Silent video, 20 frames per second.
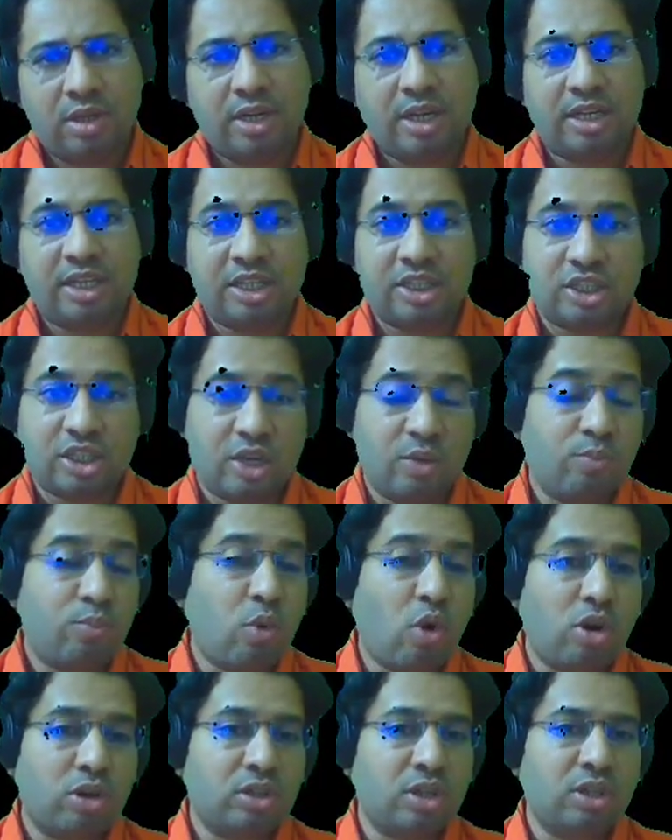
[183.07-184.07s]
It is
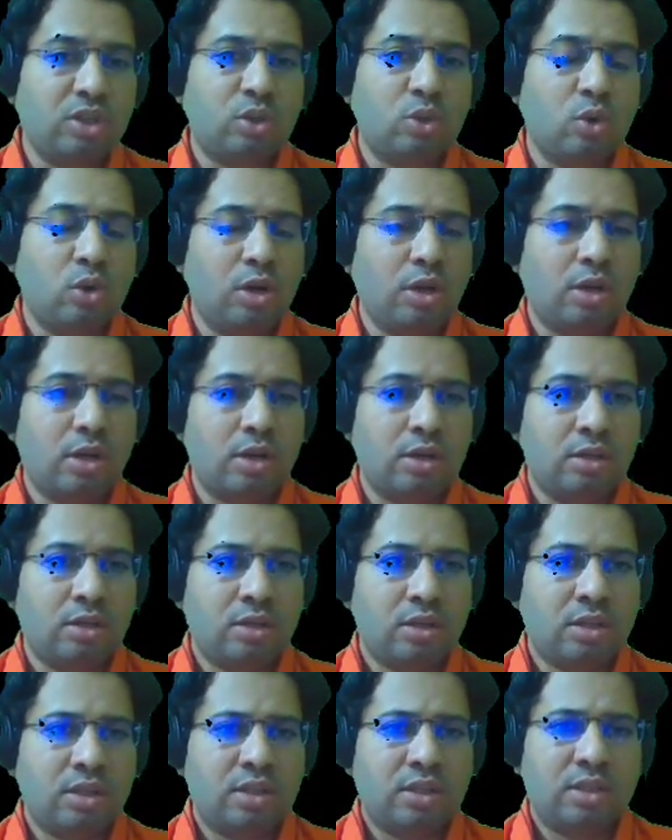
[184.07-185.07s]
important to learn
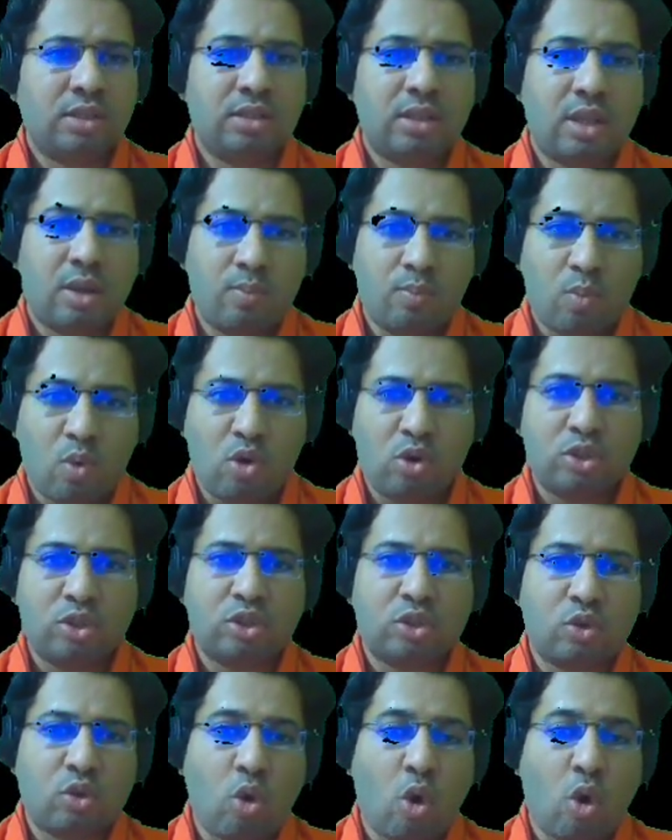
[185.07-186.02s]
the most